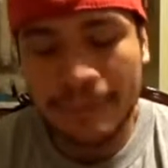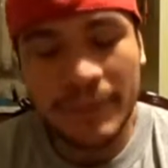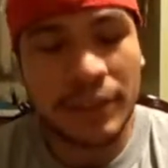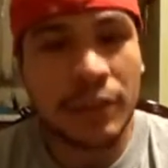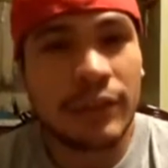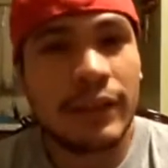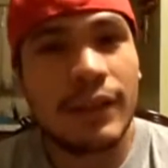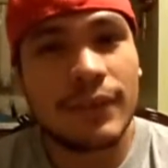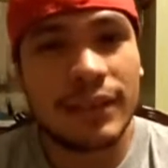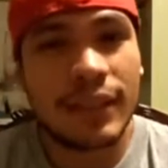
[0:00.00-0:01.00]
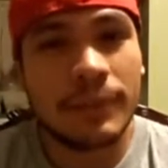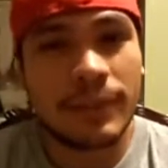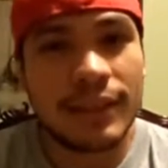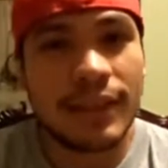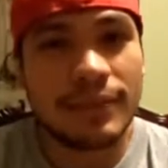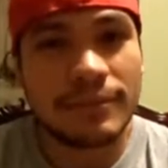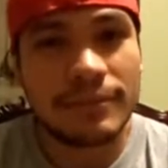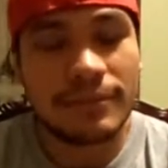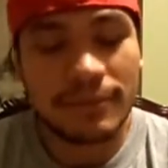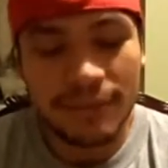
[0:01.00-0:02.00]
that's all I really have to say about that.
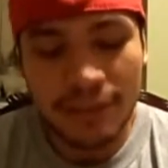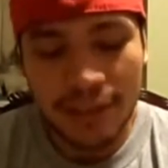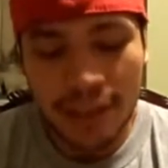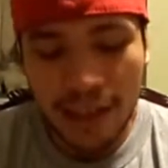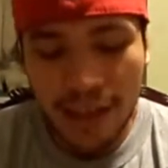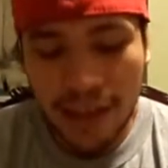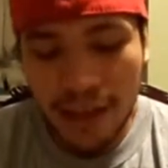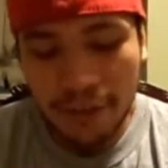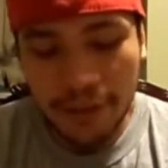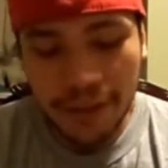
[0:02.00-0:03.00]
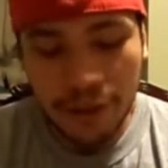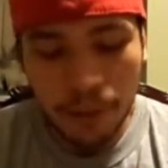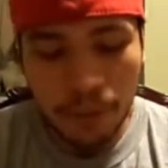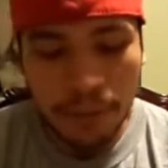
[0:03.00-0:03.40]
I really hope